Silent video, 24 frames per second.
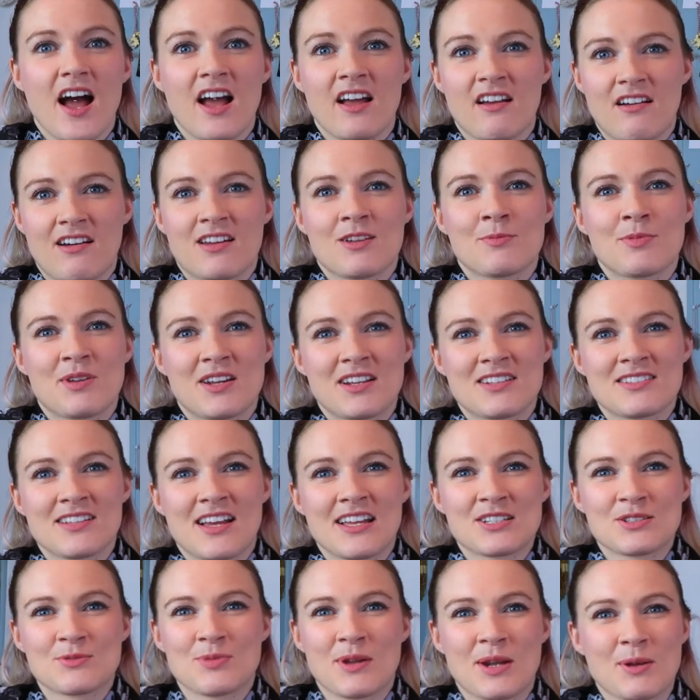I got a bit
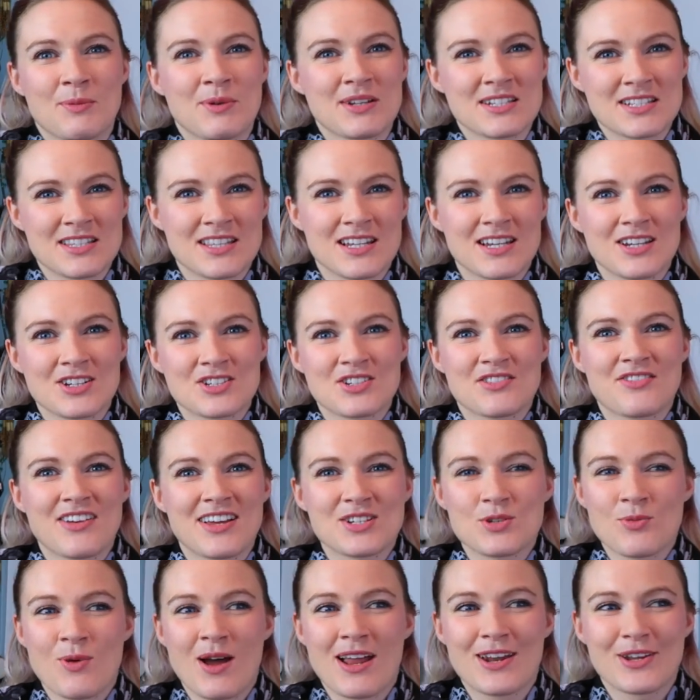excited when I went to the Lush
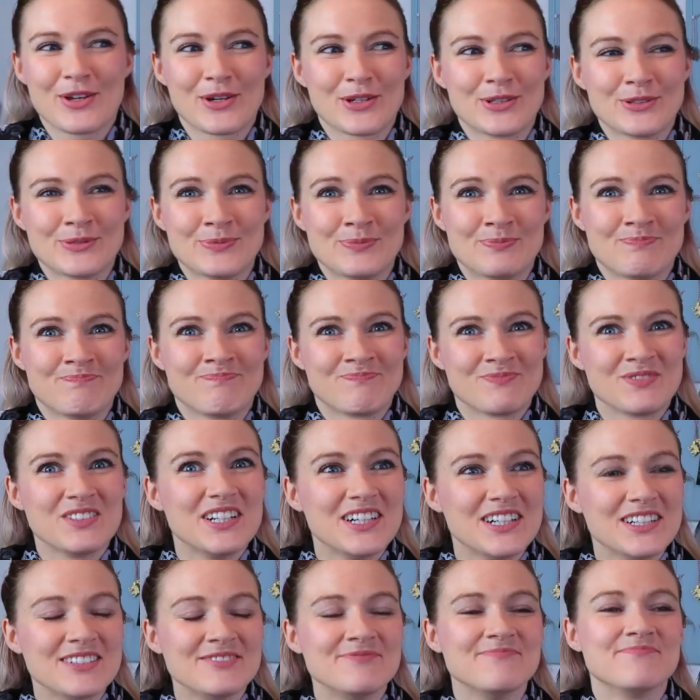event a while ago.
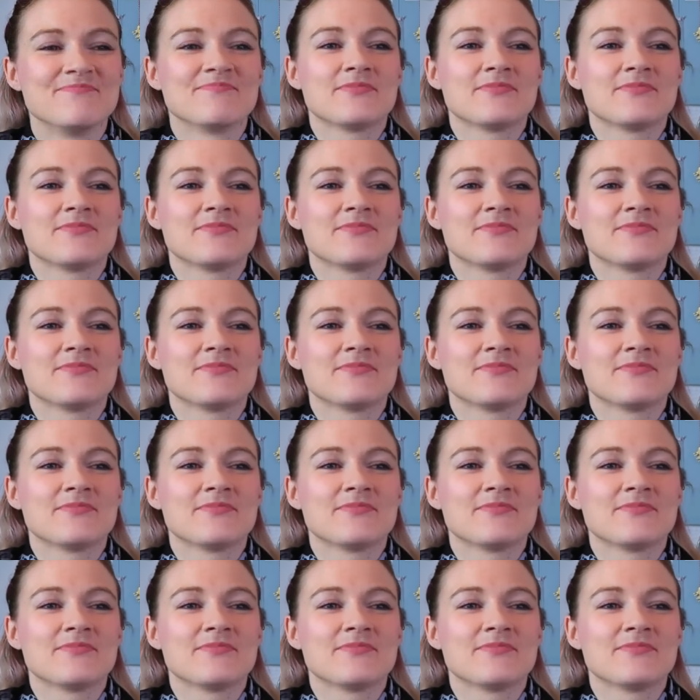Yeah.